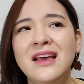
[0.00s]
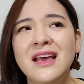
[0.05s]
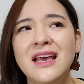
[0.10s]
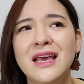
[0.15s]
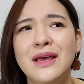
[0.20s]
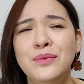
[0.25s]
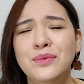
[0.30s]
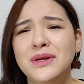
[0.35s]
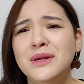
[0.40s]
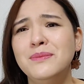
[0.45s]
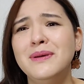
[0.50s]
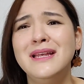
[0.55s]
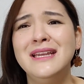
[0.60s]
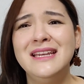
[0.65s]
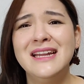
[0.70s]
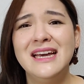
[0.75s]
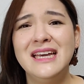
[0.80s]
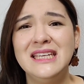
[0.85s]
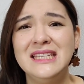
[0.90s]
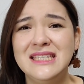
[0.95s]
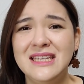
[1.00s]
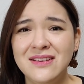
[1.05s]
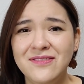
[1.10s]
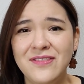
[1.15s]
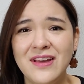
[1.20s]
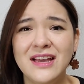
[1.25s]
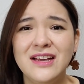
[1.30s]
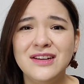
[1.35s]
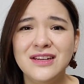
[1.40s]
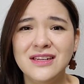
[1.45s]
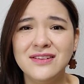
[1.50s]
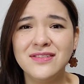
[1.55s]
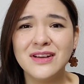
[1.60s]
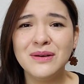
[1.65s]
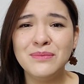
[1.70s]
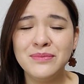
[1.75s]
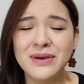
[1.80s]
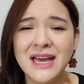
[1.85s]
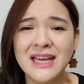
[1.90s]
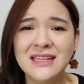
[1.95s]
It would have been nice if I could have
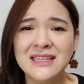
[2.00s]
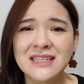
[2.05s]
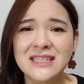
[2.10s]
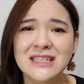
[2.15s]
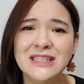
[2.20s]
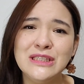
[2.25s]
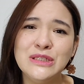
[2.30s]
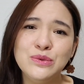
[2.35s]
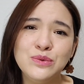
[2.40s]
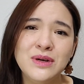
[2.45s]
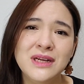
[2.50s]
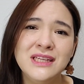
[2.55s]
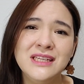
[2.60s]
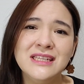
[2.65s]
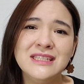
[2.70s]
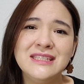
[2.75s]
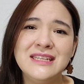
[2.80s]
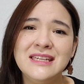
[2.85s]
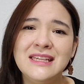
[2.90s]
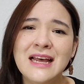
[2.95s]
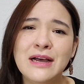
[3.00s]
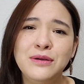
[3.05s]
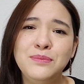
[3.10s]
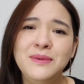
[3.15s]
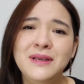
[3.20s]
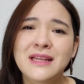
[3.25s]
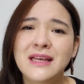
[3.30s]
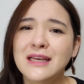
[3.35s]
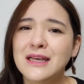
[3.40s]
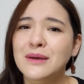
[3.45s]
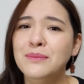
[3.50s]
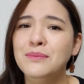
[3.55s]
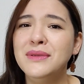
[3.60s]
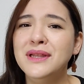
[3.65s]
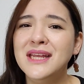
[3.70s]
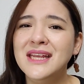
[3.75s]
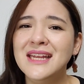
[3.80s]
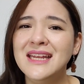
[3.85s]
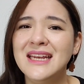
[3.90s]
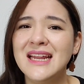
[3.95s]
combined it into one, because then that would be like a
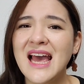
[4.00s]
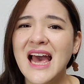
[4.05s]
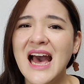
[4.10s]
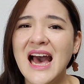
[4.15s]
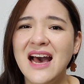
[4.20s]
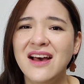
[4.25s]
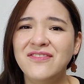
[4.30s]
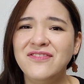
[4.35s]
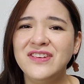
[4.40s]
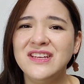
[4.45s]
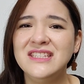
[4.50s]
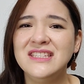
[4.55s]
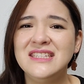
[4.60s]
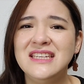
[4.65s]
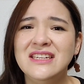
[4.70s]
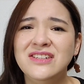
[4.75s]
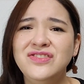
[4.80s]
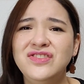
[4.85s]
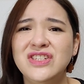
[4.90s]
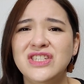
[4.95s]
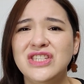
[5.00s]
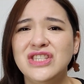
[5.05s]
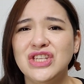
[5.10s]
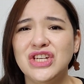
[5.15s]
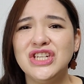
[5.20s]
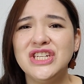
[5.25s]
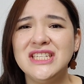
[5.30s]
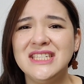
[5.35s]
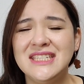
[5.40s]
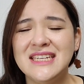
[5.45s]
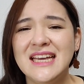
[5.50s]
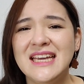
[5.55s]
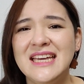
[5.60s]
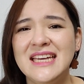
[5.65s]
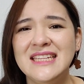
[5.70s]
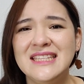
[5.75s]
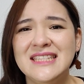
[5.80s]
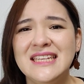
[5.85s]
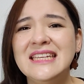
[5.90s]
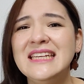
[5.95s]
minute and a half instead of just 30
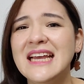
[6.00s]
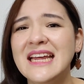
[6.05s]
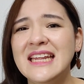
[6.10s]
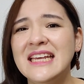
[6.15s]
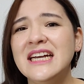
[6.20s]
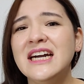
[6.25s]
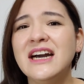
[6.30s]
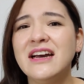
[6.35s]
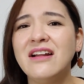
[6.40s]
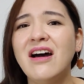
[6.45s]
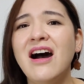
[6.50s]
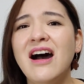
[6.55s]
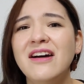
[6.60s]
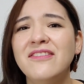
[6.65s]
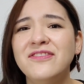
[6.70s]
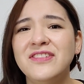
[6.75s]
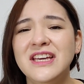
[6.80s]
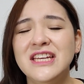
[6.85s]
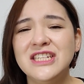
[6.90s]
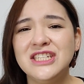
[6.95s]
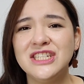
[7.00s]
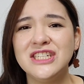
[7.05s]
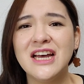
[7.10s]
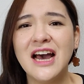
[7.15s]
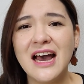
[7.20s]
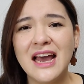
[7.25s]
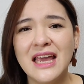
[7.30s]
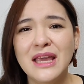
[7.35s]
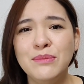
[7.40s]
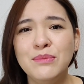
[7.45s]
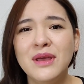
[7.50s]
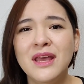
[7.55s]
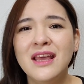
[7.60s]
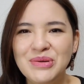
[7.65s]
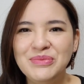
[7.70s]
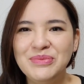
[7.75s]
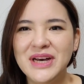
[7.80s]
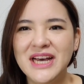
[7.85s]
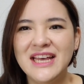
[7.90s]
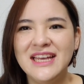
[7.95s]
seconds and getting cut off each time.
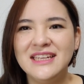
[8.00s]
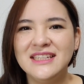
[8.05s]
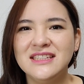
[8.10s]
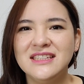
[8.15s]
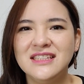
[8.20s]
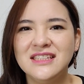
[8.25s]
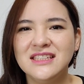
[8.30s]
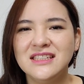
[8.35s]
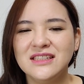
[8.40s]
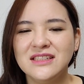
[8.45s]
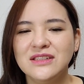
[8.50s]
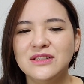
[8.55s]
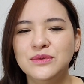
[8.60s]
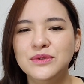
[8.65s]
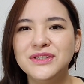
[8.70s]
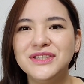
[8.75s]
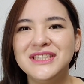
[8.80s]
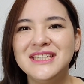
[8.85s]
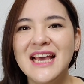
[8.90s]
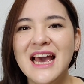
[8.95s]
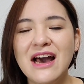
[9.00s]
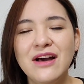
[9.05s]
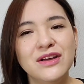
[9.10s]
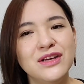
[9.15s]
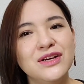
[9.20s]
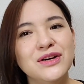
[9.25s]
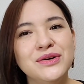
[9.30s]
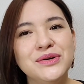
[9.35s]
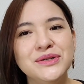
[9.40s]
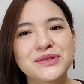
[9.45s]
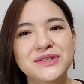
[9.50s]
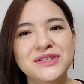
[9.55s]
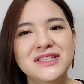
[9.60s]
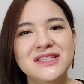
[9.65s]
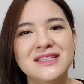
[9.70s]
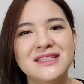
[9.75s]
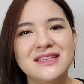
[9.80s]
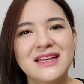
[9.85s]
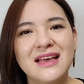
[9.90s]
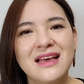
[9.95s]
But we'll see how it
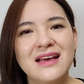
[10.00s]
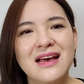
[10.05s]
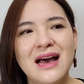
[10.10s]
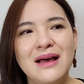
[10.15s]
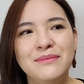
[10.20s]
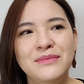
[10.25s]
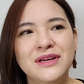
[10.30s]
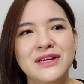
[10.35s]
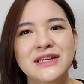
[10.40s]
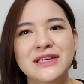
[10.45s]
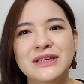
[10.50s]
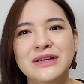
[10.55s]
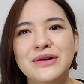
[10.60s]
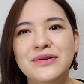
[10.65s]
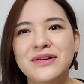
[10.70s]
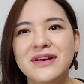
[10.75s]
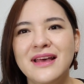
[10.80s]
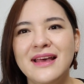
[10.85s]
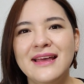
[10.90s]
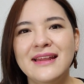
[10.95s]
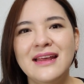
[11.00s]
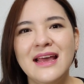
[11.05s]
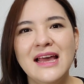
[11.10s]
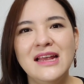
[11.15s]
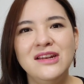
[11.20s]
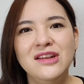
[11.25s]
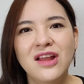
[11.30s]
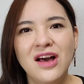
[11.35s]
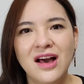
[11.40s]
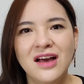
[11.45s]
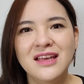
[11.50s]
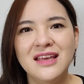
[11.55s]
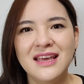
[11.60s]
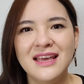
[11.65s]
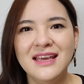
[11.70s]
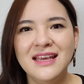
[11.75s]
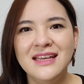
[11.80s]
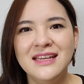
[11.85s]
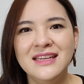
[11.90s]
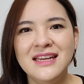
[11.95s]
goes. I'm gonna go ahead and log
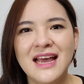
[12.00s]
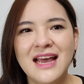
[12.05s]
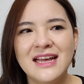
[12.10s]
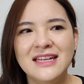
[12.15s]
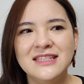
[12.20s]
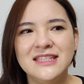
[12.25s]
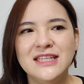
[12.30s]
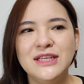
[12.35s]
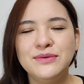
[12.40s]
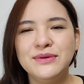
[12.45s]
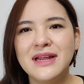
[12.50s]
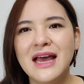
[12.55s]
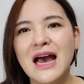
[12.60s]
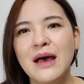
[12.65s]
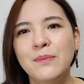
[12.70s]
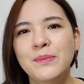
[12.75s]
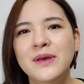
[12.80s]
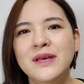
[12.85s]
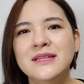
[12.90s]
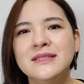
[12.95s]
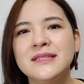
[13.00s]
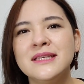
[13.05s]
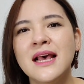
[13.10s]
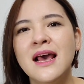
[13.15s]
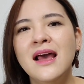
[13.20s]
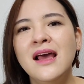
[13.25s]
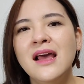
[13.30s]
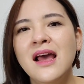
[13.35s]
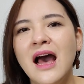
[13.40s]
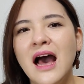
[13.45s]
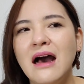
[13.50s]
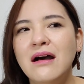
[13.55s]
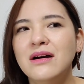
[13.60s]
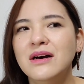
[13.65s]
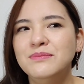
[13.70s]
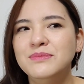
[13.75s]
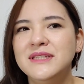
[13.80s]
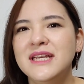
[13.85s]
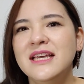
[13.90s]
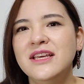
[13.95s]
in and see what happens. I'll
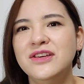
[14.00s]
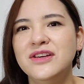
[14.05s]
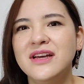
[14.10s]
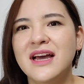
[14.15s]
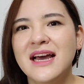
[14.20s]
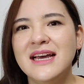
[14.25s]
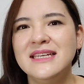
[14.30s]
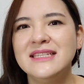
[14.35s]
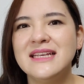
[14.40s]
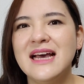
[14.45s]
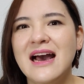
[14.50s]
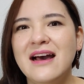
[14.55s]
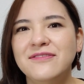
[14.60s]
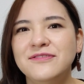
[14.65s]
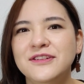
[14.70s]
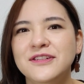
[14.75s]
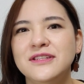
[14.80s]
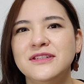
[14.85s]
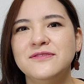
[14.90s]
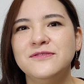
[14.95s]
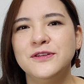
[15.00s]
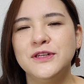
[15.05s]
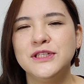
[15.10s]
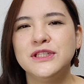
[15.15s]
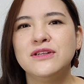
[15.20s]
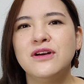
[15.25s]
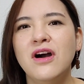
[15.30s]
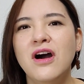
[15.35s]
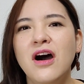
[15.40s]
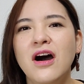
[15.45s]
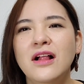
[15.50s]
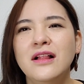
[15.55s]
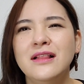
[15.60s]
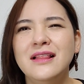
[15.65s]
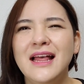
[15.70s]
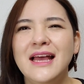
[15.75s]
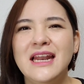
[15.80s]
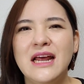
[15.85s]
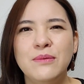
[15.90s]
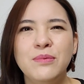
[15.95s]
update you guys after the first call,
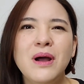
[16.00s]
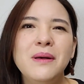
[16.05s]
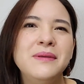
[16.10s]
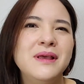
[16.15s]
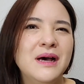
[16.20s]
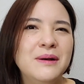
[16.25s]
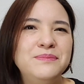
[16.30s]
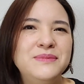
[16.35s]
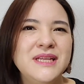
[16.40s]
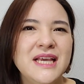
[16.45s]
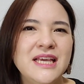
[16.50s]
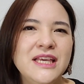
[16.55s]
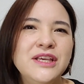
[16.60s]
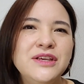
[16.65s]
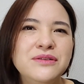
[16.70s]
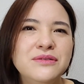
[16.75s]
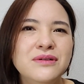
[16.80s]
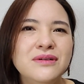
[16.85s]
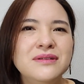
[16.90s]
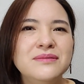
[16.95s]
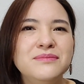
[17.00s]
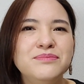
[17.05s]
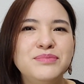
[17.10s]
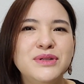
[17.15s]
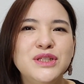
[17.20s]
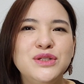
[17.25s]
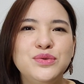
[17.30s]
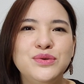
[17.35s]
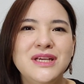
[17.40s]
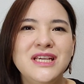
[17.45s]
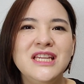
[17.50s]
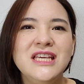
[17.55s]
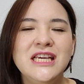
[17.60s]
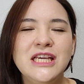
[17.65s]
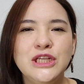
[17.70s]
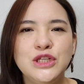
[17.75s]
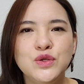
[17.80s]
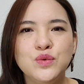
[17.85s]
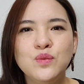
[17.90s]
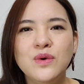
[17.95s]
and I'll probably update you between
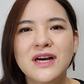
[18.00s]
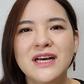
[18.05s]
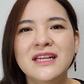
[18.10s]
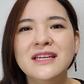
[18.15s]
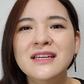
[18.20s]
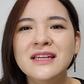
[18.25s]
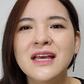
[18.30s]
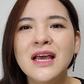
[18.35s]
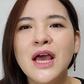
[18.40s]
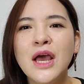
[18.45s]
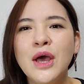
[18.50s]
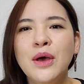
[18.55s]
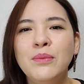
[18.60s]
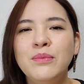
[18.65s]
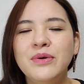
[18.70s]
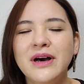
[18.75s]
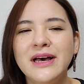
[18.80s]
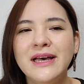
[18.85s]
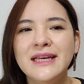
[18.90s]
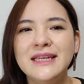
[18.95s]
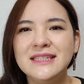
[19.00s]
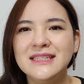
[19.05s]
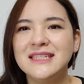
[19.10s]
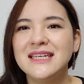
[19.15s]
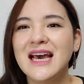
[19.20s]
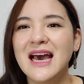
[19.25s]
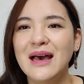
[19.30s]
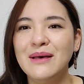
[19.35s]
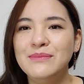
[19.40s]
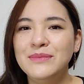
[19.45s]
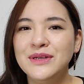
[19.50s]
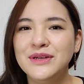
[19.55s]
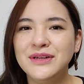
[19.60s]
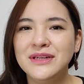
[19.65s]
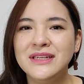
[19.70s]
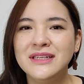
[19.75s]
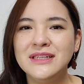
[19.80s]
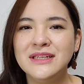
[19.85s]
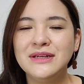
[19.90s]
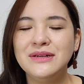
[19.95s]
each one. But I'm
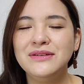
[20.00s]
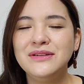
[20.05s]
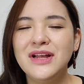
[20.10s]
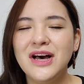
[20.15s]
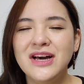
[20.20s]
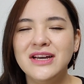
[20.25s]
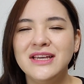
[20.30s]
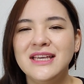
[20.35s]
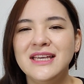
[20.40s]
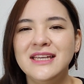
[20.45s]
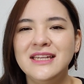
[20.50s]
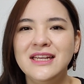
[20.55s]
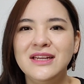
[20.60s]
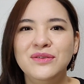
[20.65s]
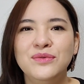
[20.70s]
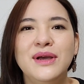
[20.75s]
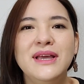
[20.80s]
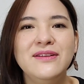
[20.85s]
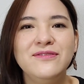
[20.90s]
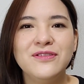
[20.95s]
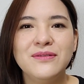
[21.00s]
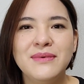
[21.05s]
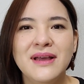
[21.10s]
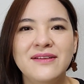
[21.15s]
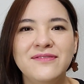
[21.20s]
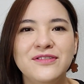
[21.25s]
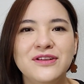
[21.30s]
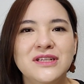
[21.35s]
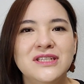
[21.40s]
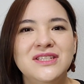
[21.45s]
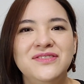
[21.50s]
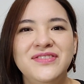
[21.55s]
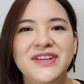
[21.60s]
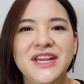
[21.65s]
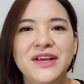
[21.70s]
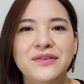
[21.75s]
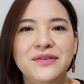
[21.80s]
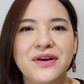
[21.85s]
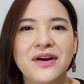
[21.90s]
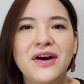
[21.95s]
gonna go log in and wait for my first
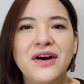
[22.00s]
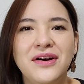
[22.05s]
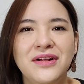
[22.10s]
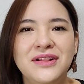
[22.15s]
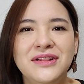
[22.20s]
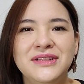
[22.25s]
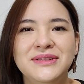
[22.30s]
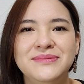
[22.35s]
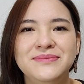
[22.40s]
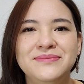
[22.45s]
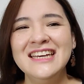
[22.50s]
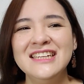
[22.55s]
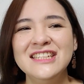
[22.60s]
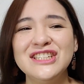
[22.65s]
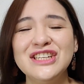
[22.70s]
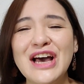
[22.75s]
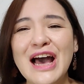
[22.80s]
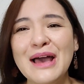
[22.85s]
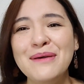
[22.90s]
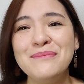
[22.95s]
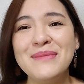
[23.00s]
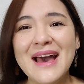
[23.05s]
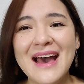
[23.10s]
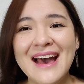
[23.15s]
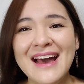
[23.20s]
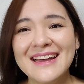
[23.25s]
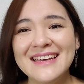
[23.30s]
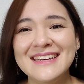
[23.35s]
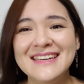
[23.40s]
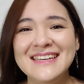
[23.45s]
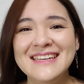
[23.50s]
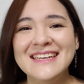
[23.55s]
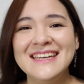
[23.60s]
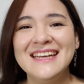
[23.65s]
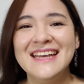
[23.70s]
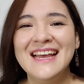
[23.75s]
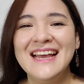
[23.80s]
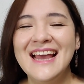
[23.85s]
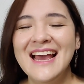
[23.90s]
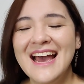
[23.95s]
video call. So I'm back,
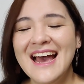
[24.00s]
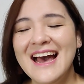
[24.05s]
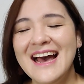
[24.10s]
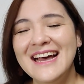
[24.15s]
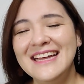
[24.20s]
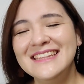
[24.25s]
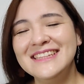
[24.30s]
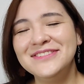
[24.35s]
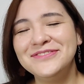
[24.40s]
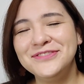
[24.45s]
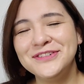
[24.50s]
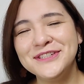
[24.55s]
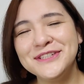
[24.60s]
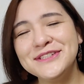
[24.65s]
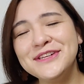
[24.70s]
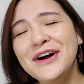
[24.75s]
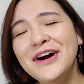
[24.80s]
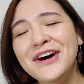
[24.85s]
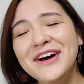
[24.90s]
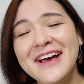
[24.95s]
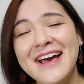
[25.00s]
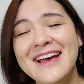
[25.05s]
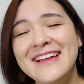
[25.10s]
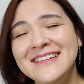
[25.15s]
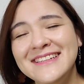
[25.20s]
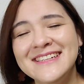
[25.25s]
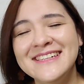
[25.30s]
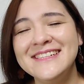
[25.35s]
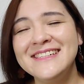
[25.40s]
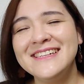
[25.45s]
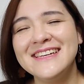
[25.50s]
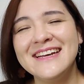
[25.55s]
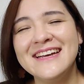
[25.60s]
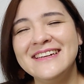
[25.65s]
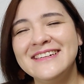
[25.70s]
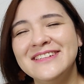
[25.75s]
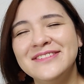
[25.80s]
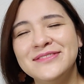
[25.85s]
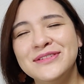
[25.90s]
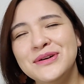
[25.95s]
and the first call ended,
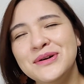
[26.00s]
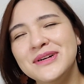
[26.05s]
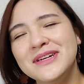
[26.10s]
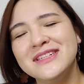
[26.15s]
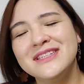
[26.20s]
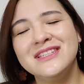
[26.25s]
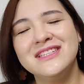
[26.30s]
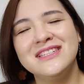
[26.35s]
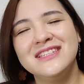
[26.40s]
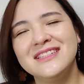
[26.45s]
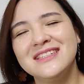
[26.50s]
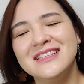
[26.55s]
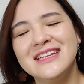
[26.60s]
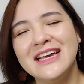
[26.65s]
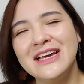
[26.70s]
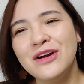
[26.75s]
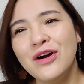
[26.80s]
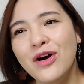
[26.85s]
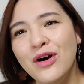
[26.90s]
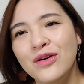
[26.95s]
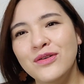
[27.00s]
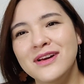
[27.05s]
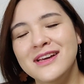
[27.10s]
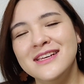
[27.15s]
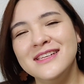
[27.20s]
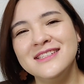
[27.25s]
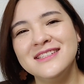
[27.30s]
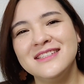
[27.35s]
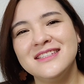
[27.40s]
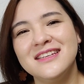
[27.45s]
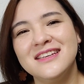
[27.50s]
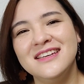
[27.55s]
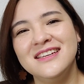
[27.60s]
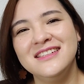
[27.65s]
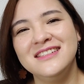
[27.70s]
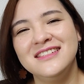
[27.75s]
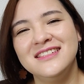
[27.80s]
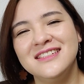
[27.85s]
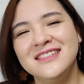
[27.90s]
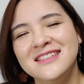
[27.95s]
and of course, like always,
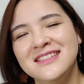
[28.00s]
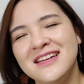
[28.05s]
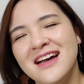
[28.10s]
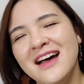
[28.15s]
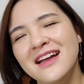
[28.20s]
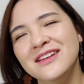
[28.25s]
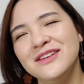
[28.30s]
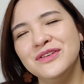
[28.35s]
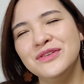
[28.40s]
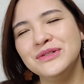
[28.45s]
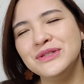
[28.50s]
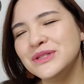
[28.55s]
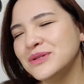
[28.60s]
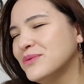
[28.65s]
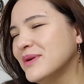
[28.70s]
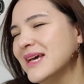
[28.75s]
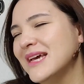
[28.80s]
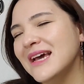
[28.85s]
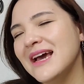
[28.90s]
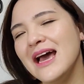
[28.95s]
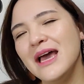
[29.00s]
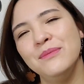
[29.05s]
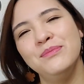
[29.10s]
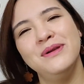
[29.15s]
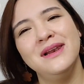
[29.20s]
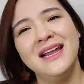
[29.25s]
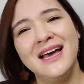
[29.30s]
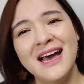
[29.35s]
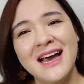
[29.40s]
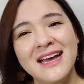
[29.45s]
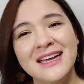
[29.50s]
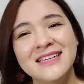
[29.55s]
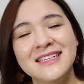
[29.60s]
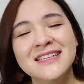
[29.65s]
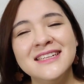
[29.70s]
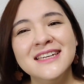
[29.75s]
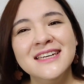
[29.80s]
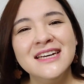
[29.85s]
it does not go the way I plan.